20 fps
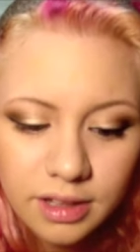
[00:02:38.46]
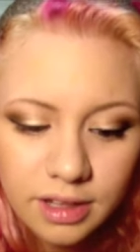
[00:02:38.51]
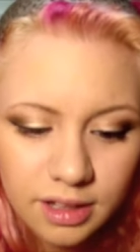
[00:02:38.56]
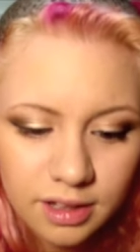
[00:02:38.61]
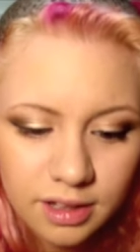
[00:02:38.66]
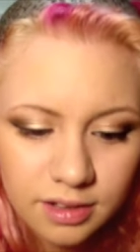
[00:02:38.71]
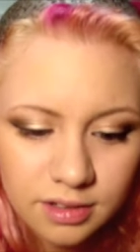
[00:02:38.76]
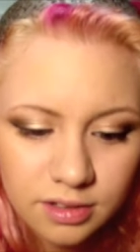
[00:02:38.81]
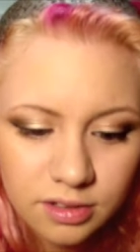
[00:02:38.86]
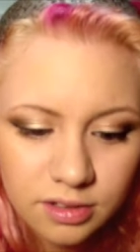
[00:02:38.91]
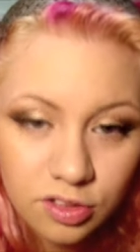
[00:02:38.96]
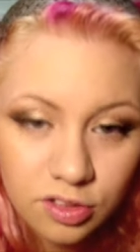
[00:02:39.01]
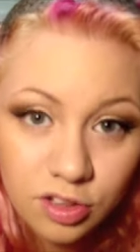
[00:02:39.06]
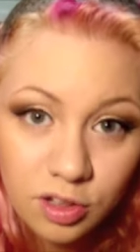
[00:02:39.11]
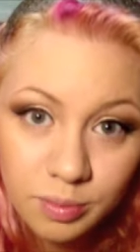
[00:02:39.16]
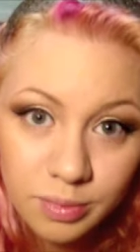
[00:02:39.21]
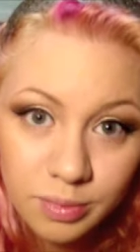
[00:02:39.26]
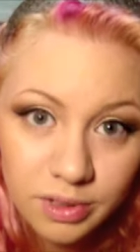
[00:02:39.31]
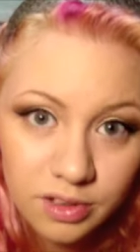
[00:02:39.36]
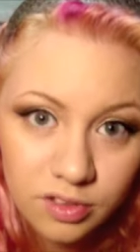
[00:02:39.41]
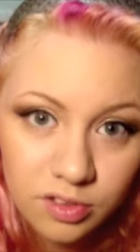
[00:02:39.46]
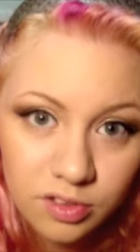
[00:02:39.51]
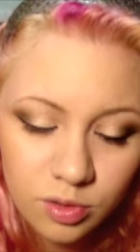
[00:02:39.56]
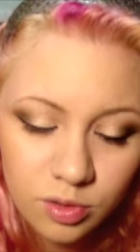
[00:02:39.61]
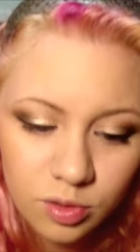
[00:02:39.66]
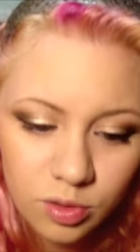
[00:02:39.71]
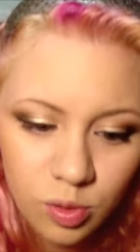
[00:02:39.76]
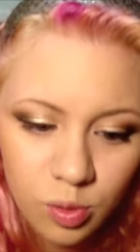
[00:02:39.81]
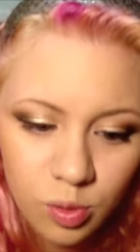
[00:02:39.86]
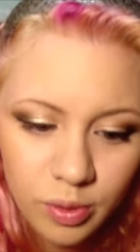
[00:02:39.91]
And the shipment is
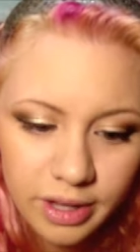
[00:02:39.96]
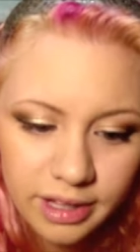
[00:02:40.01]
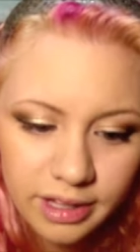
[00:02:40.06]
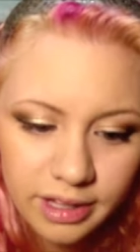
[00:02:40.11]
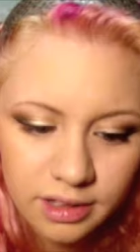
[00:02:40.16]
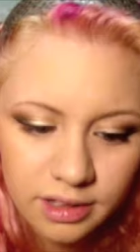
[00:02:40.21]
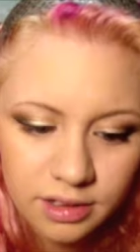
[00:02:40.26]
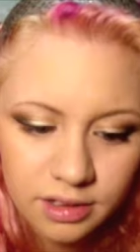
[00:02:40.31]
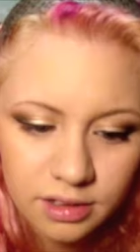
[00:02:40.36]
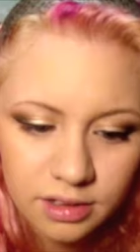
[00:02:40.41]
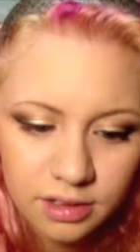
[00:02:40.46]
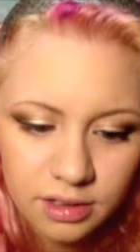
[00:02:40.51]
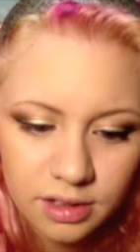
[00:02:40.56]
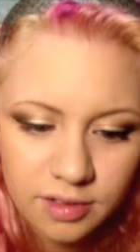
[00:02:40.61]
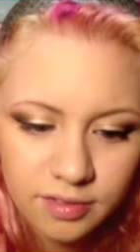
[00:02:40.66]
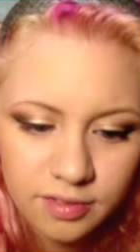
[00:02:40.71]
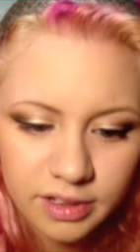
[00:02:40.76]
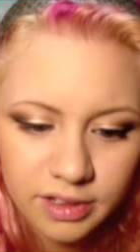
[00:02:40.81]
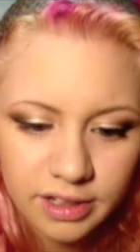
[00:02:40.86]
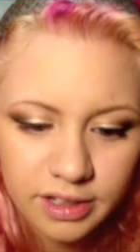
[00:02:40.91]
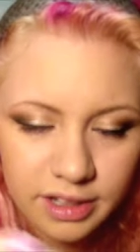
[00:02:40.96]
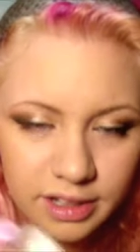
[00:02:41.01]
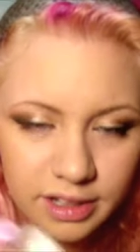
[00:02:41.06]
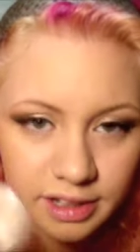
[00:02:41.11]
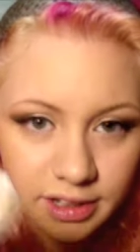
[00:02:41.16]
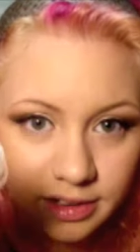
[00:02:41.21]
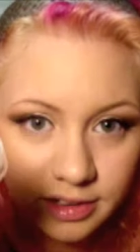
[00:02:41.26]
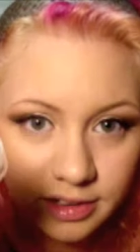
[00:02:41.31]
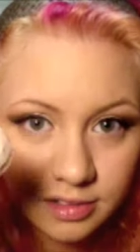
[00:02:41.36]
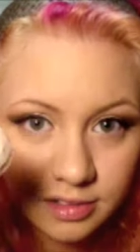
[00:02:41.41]
quick and lovely,
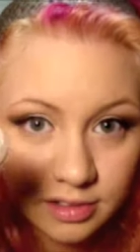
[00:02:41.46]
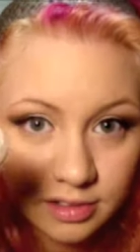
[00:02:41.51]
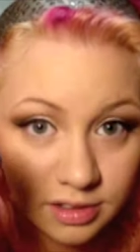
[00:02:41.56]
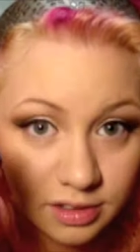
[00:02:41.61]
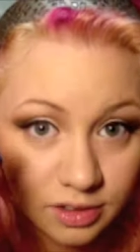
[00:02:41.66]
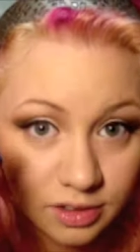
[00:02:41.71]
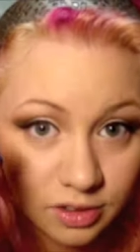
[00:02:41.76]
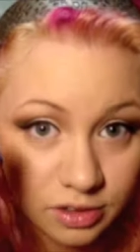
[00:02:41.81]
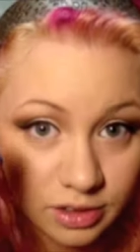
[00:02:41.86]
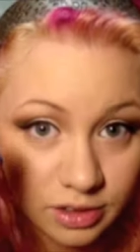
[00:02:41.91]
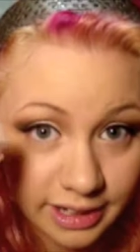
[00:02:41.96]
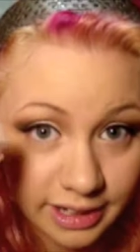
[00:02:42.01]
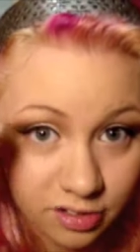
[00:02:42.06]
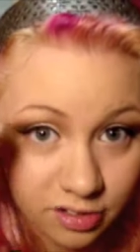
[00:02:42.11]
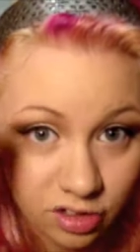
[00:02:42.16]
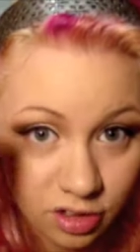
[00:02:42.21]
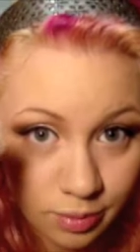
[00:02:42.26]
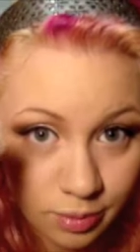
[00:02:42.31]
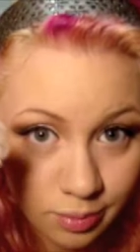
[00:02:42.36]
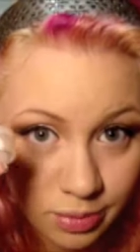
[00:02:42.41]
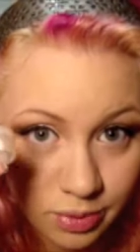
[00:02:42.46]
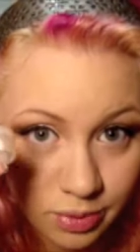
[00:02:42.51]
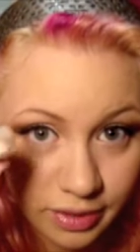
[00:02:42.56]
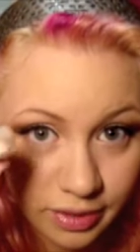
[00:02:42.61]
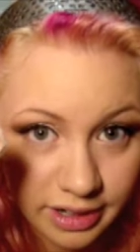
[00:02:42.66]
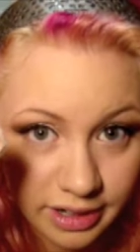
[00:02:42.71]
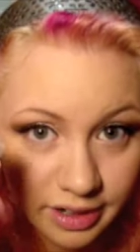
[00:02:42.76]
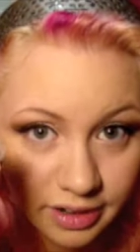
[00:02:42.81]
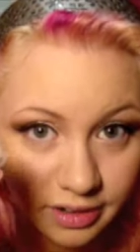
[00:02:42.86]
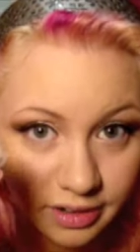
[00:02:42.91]
and your ladyship
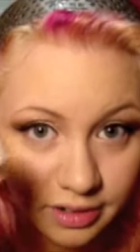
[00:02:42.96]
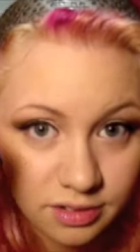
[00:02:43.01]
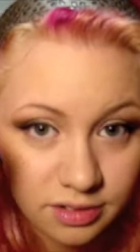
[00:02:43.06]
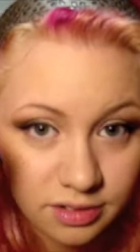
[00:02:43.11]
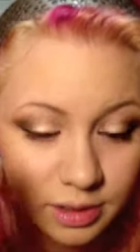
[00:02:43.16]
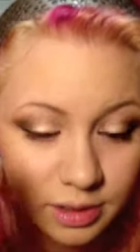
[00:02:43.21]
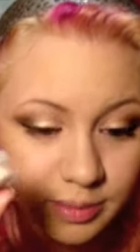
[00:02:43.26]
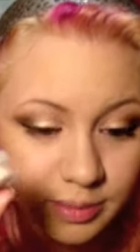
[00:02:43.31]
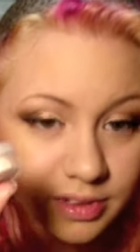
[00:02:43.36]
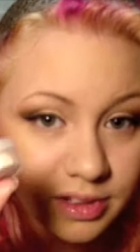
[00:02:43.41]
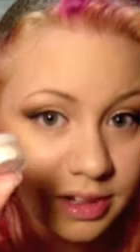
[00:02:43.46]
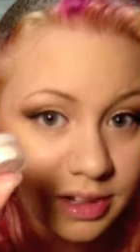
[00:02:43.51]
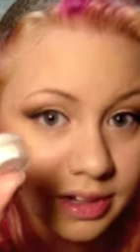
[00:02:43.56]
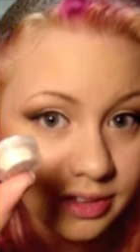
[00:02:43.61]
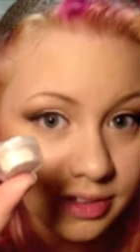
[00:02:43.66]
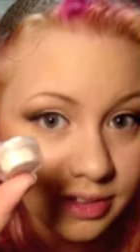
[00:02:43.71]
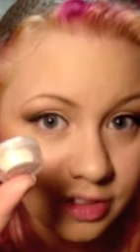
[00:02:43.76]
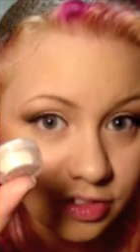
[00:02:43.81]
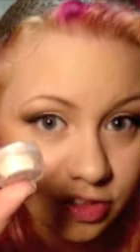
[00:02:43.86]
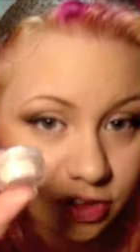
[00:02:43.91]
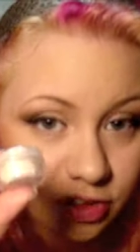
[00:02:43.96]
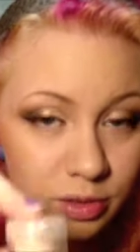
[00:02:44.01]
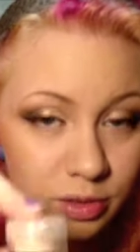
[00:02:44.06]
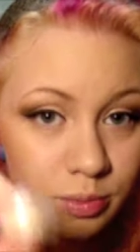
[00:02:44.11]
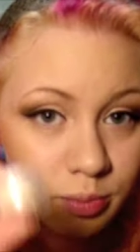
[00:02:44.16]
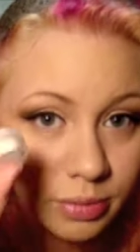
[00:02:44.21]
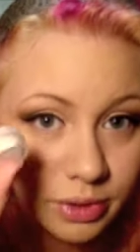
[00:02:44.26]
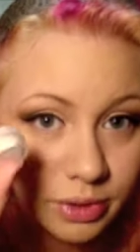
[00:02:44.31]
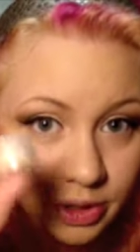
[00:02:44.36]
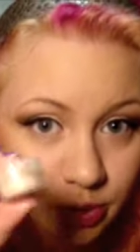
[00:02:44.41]
right here. Limited edition,
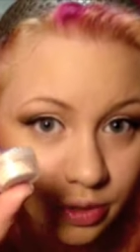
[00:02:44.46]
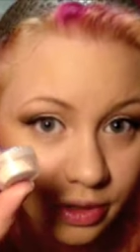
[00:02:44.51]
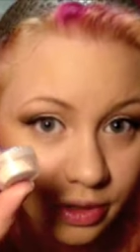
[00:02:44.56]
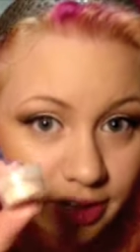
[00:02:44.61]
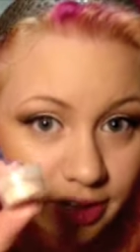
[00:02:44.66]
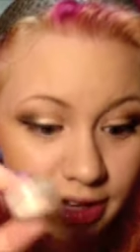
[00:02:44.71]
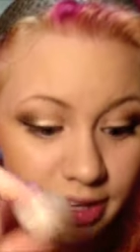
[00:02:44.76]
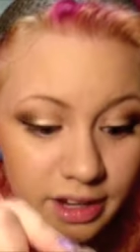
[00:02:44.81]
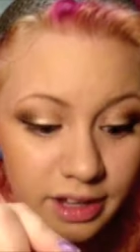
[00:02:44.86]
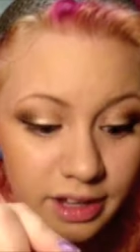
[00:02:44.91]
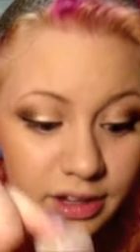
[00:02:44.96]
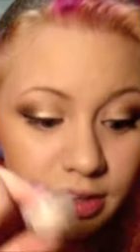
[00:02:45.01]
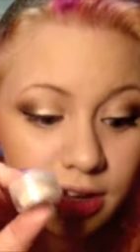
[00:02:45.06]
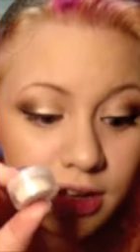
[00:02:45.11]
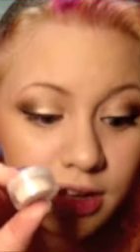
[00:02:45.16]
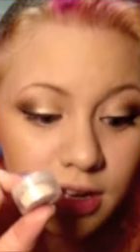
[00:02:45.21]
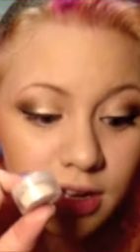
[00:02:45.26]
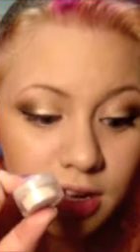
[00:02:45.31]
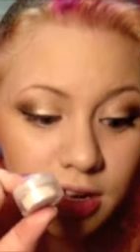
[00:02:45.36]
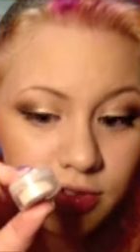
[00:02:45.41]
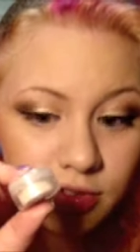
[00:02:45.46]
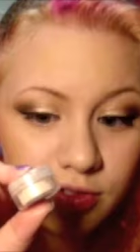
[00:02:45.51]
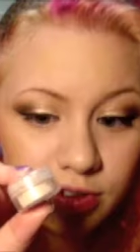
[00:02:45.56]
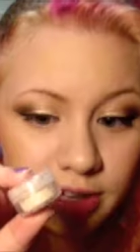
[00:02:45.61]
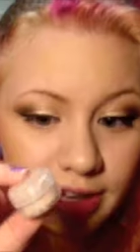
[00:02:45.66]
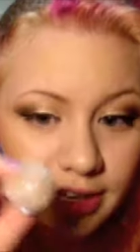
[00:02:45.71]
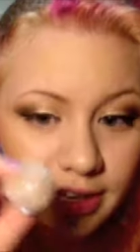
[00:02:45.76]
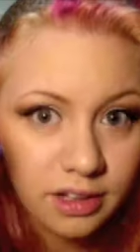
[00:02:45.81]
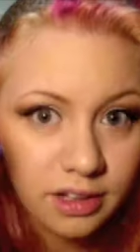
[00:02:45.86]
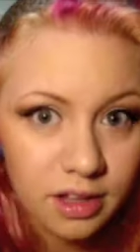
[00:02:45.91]
but you can get it for
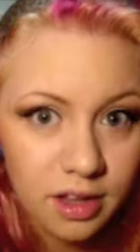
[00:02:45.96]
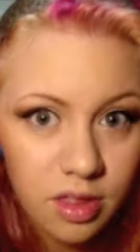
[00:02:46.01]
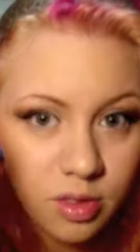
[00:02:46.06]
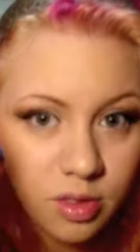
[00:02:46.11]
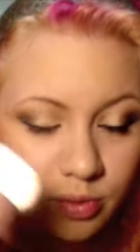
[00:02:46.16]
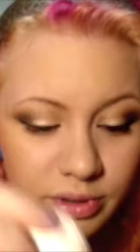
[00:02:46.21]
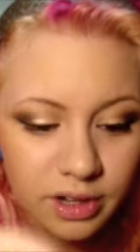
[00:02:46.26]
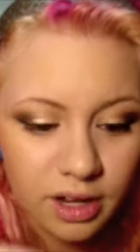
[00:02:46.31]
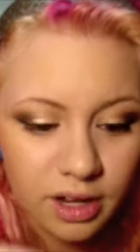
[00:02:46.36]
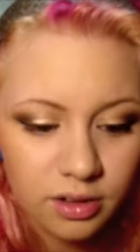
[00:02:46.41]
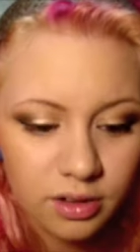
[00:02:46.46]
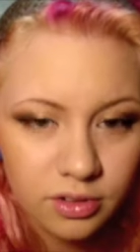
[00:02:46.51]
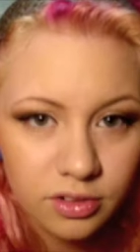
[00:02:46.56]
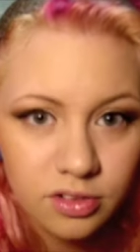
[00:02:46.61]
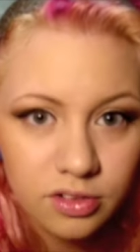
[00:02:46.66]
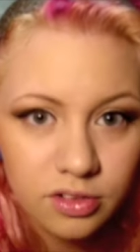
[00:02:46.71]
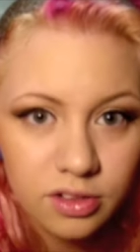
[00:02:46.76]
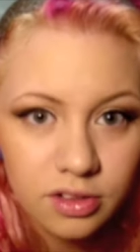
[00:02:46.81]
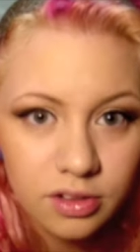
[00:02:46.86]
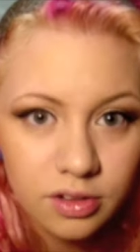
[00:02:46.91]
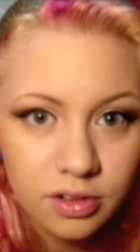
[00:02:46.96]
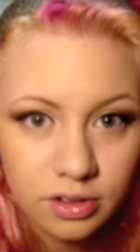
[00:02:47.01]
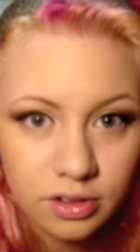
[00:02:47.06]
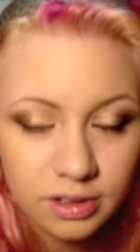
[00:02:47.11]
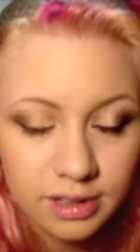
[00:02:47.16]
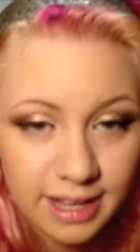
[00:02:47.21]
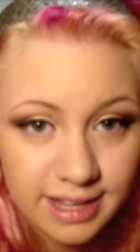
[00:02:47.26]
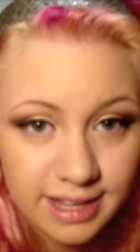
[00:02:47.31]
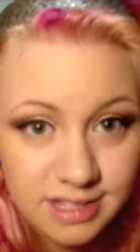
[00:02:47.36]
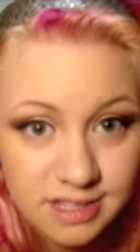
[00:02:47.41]
like $3 or
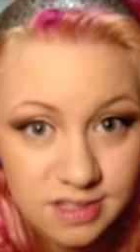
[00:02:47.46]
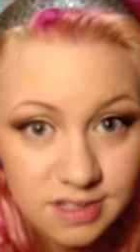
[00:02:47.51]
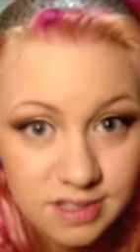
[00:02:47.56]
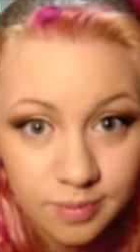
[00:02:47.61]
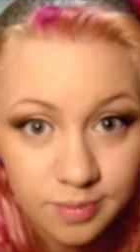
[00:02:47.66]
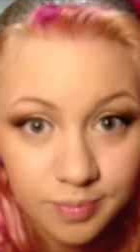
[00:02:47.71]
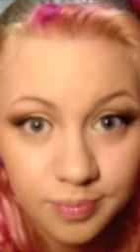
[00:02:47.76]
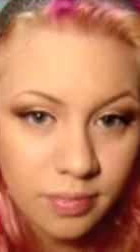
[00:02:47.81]
less.